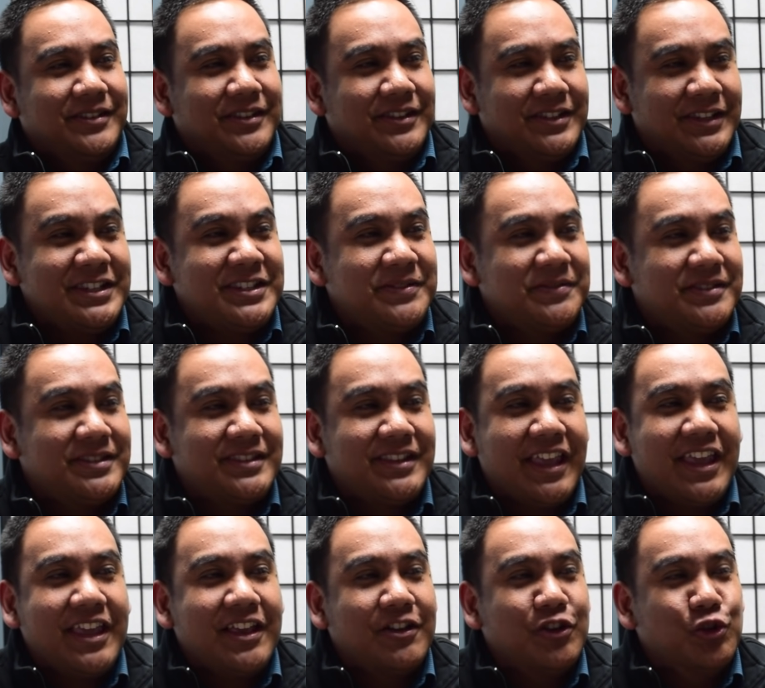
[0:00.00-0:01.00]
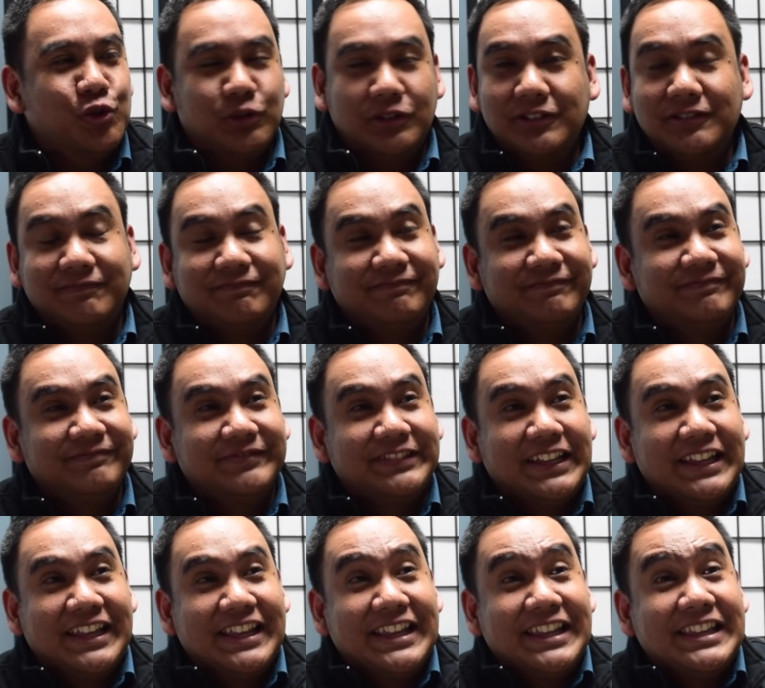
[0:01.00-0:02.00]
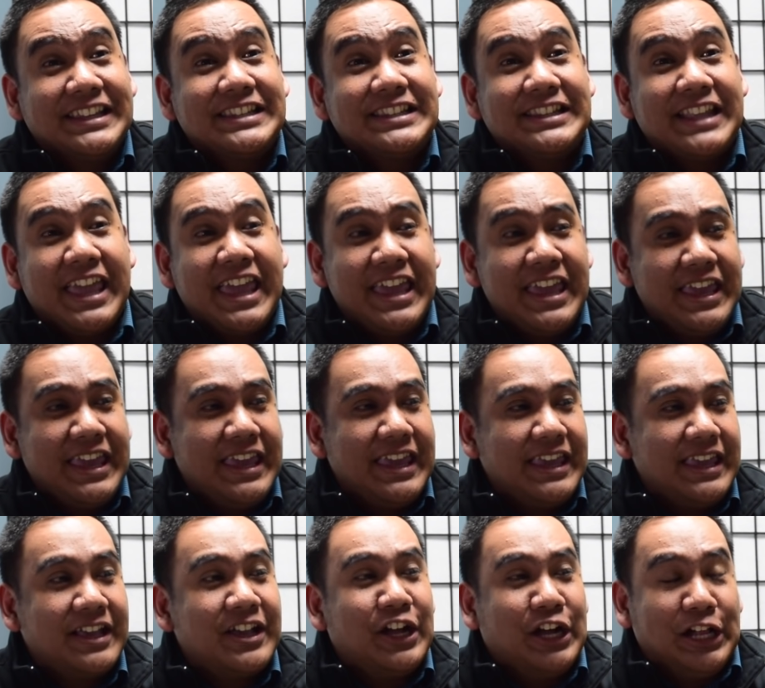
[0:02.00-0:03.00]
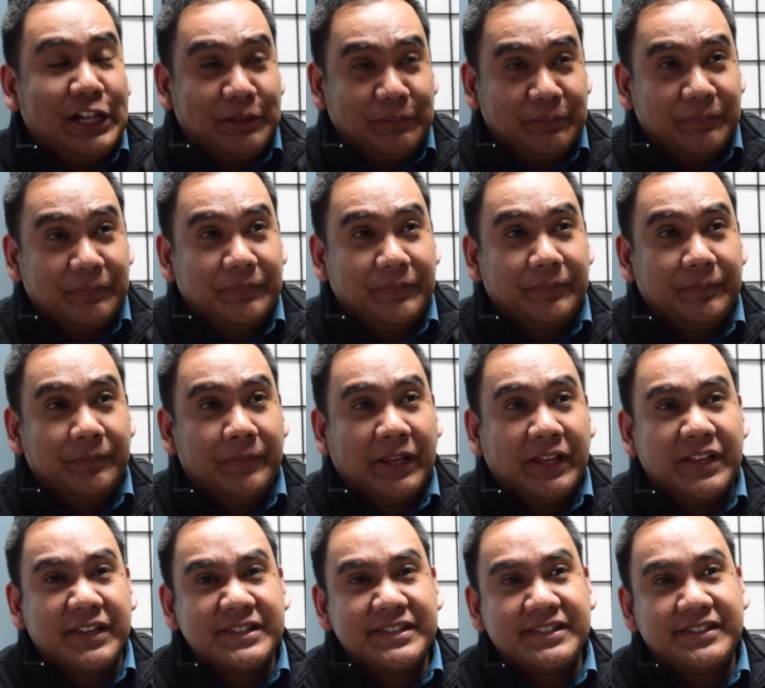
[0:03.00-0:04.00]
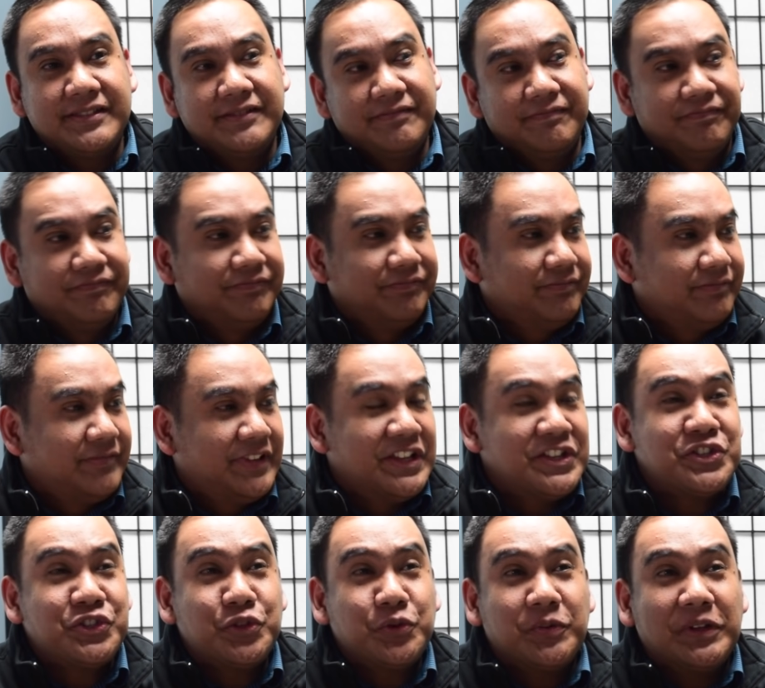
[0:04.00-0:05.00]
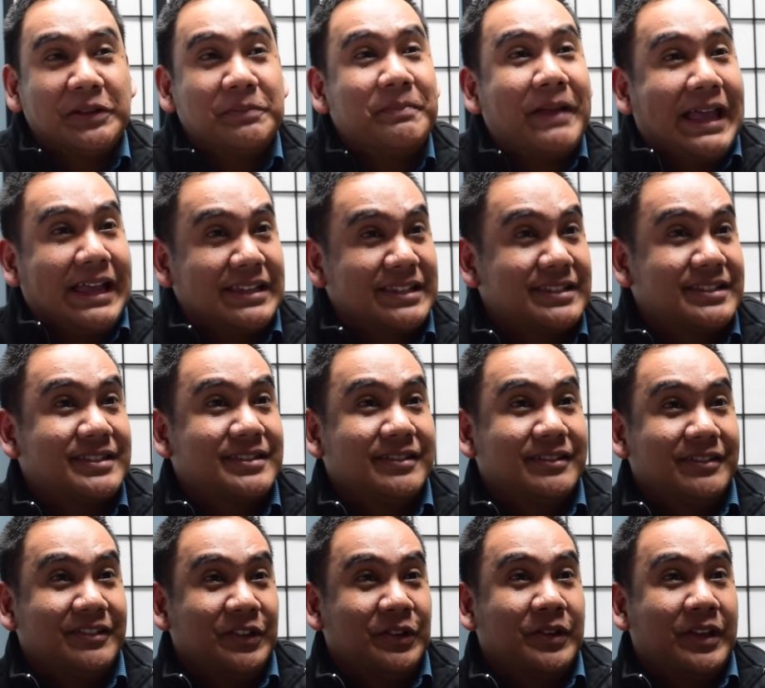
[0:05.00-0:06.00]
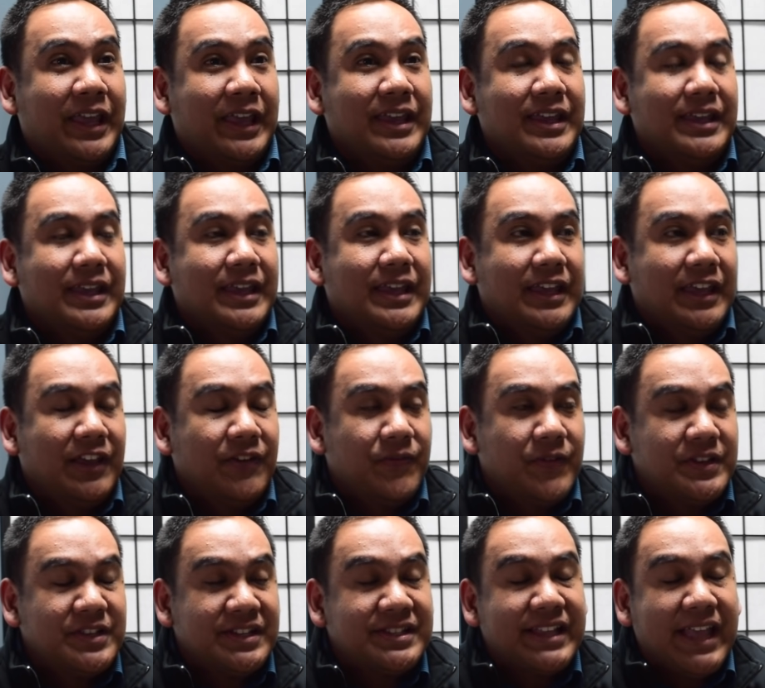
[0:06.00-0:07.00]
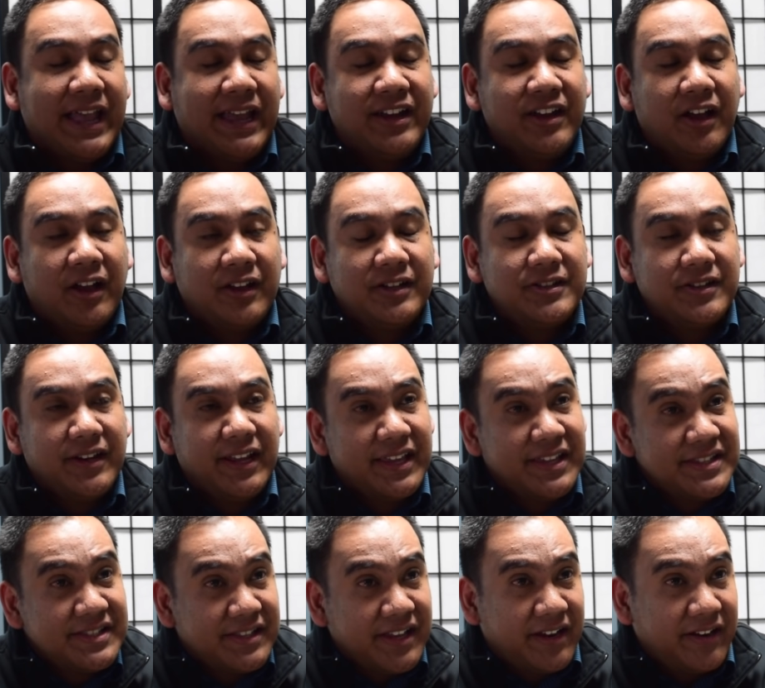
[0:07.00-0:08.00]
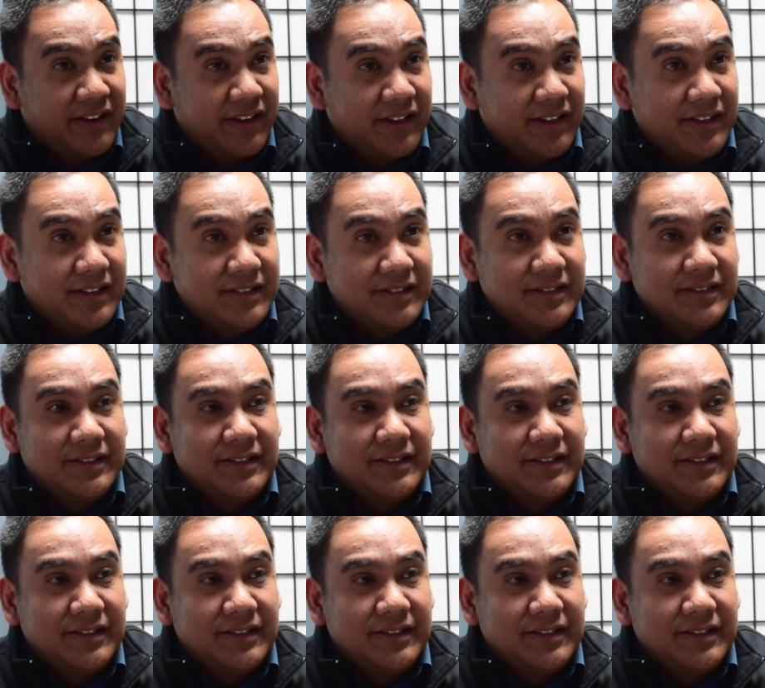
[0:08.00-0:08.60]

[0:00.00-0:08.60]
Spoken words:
Just stay cool. Stay calm, because this too will pass, okay? If we just add on to the hysteria